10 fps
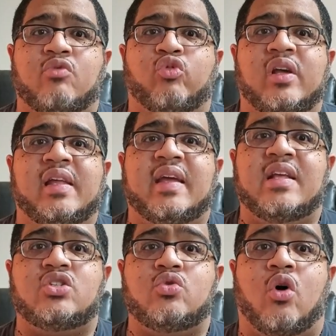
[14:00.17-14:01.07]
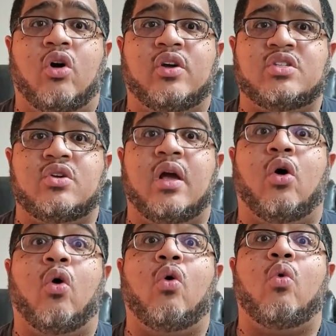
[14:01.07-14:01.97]
it really hits you hard because you're like,
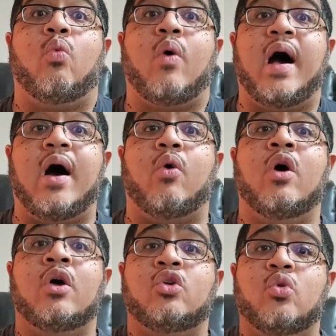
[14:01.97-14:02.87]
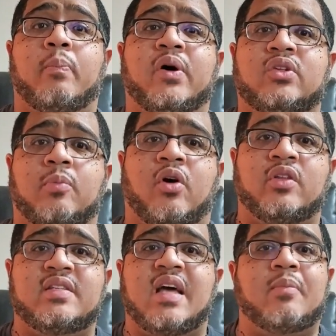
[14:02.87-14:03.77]
oh wow, you built up all
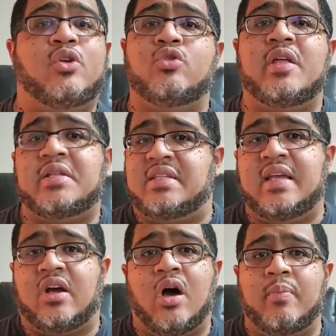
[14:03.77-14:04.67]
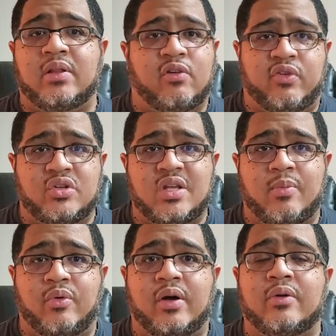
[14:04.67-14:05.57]
this time and you didn't see it coming the first time
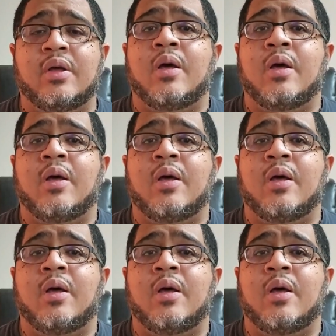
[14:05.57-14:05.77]
around.